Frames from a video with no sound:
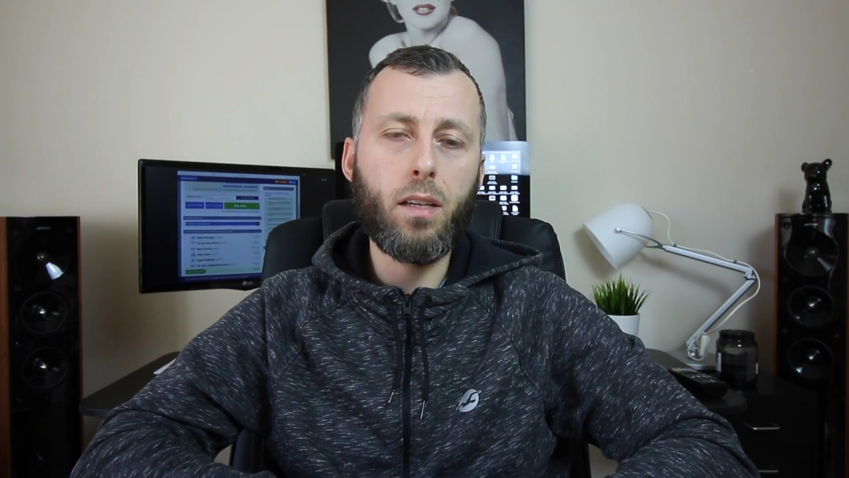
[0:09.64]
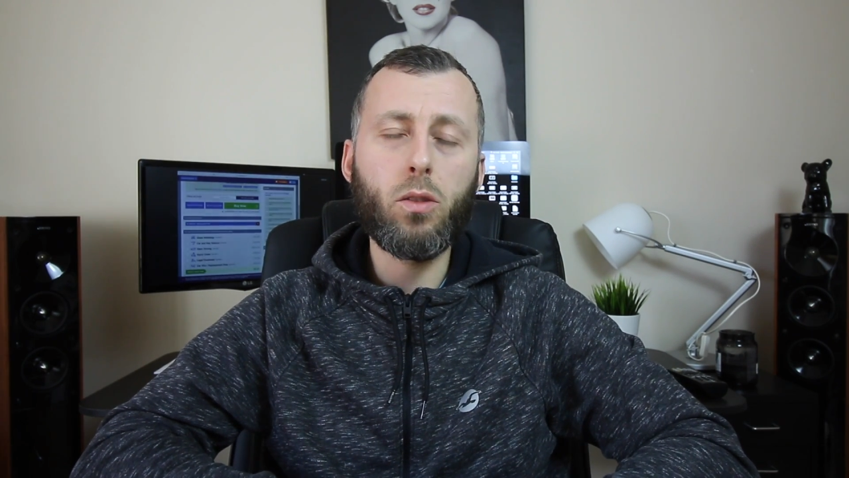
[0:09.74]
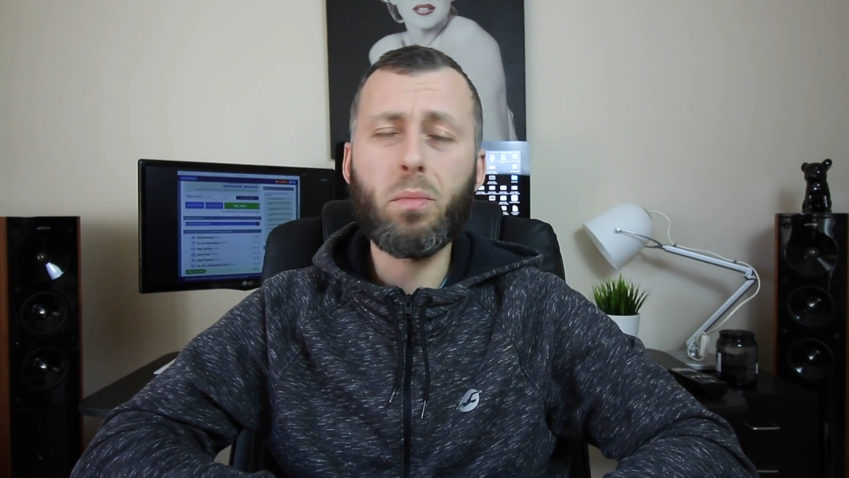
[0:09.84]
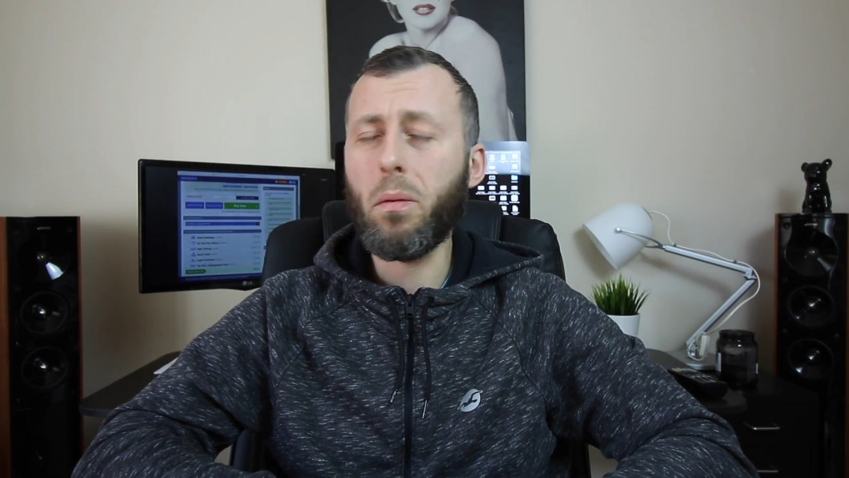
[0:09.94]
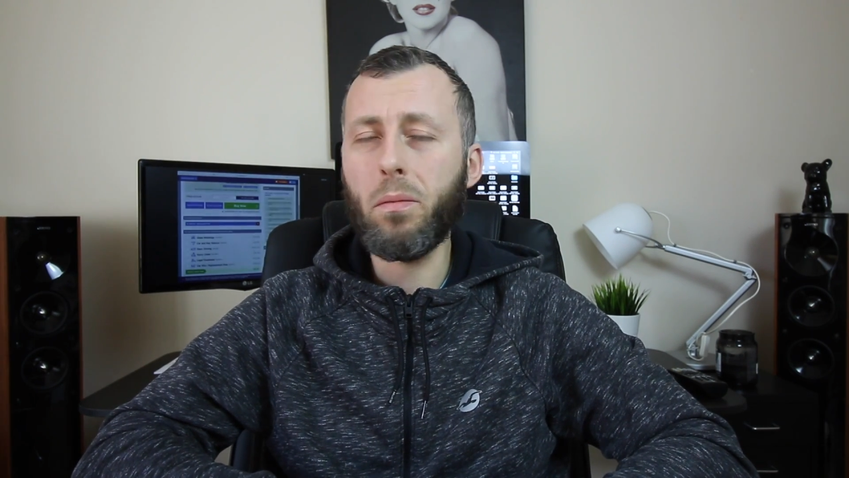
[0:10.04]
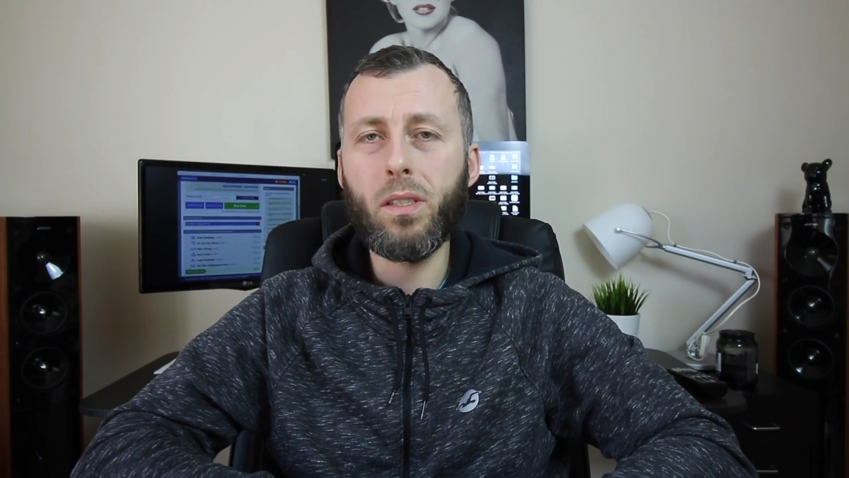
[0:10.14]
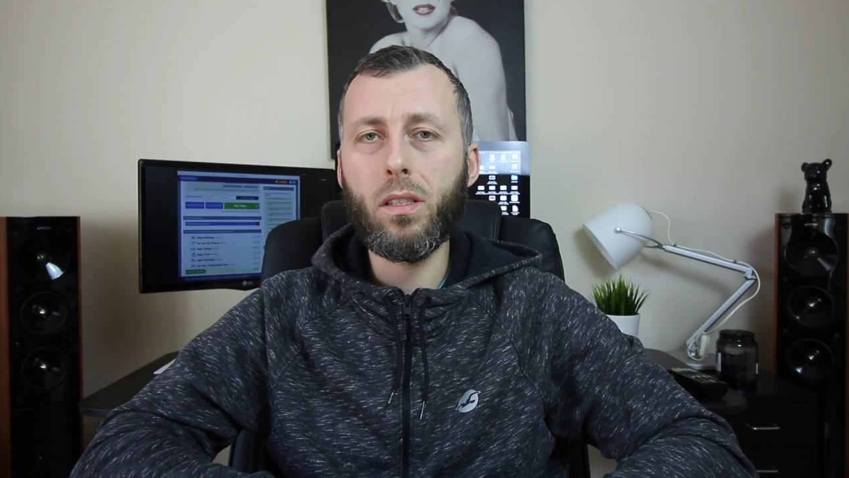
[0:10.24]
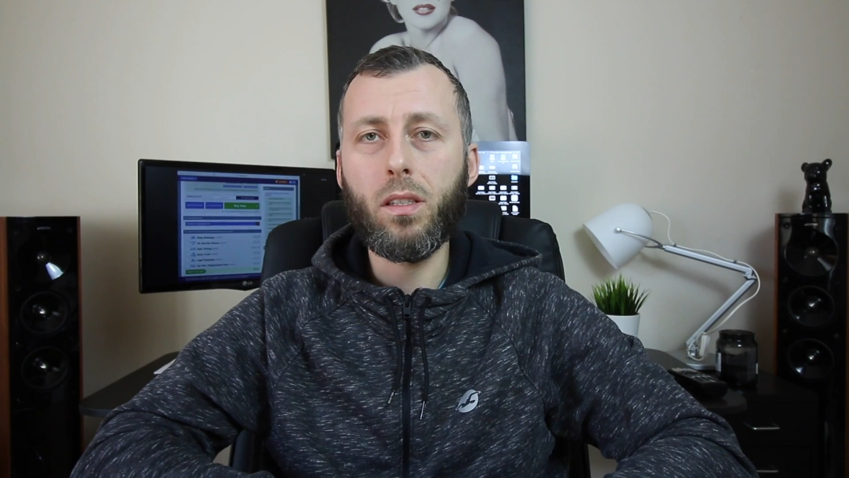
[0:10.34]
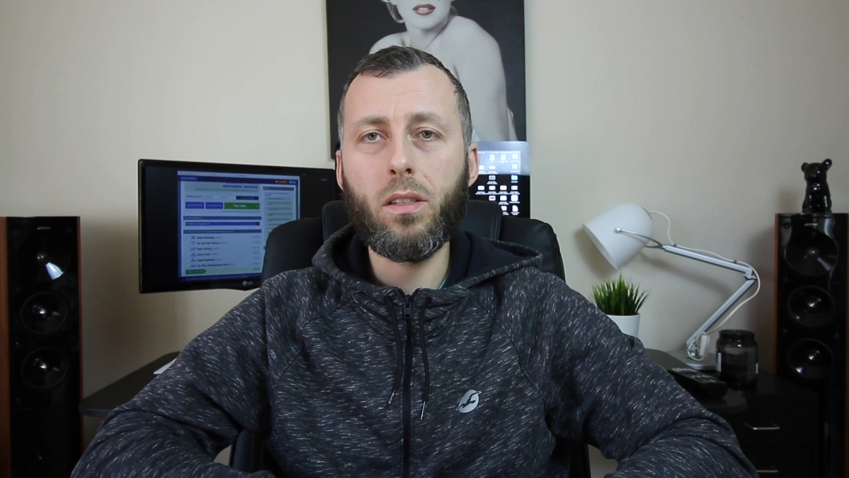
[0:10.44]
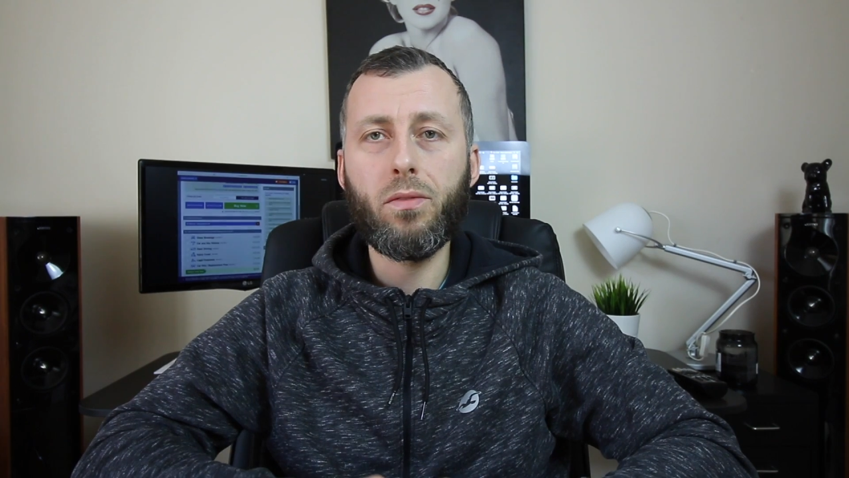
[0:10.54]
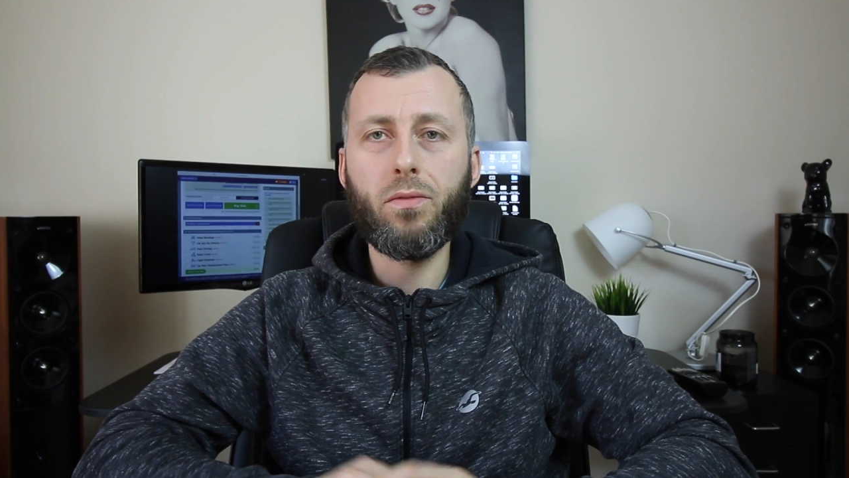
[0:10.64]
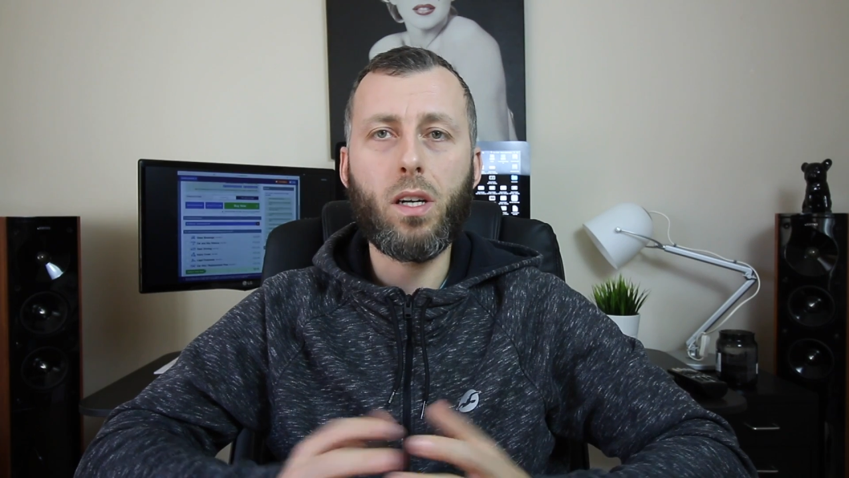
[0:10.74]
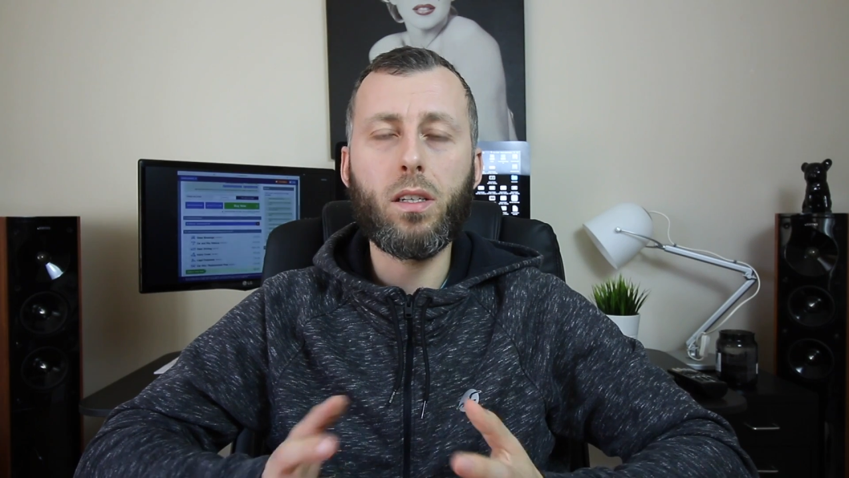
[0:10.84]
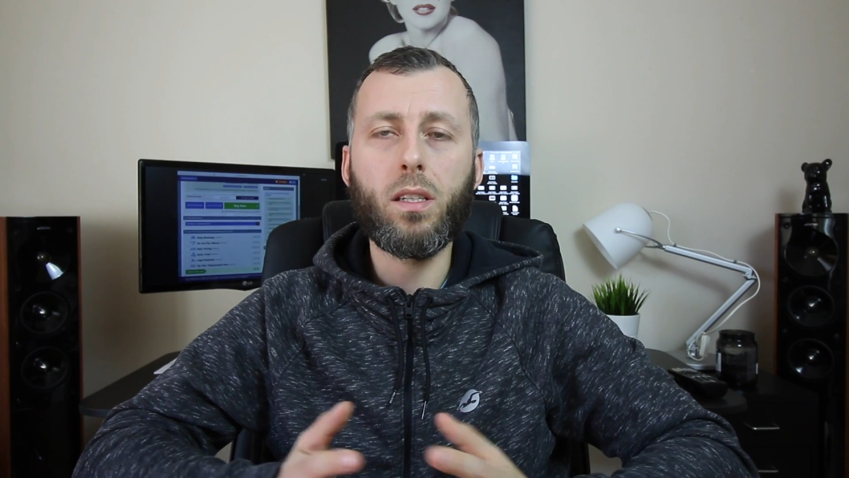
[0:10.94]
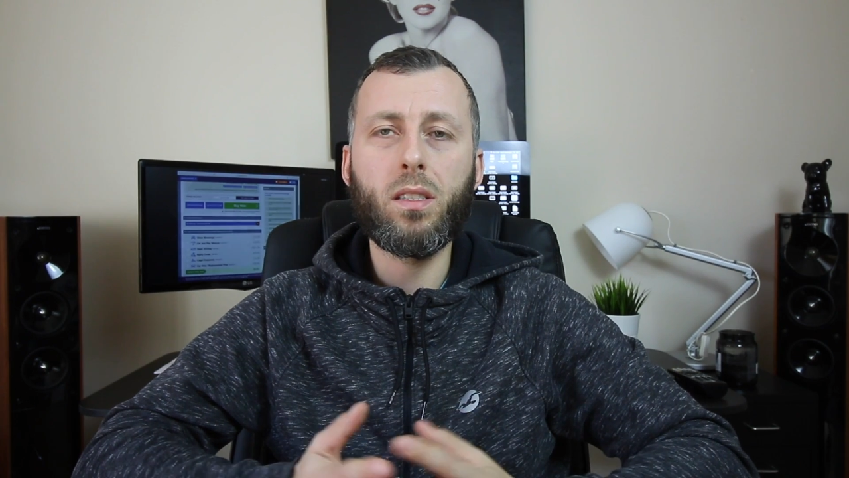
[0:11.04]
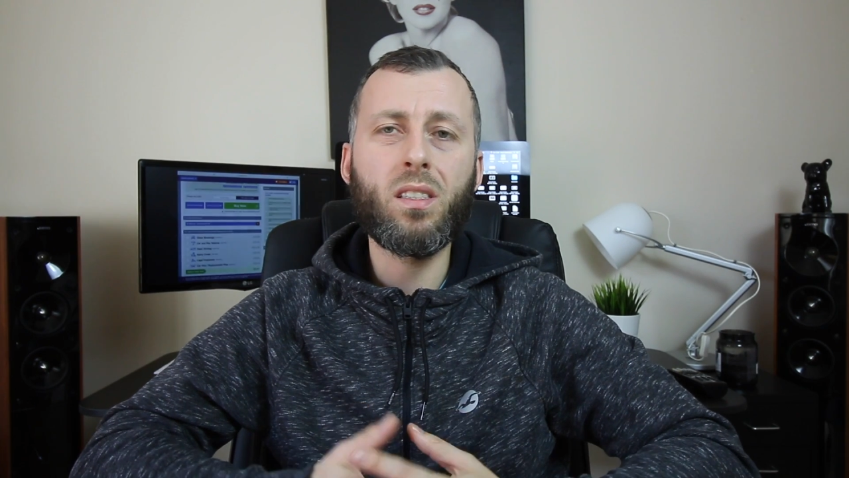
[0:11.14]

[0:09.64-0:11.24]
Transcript: you probably heard that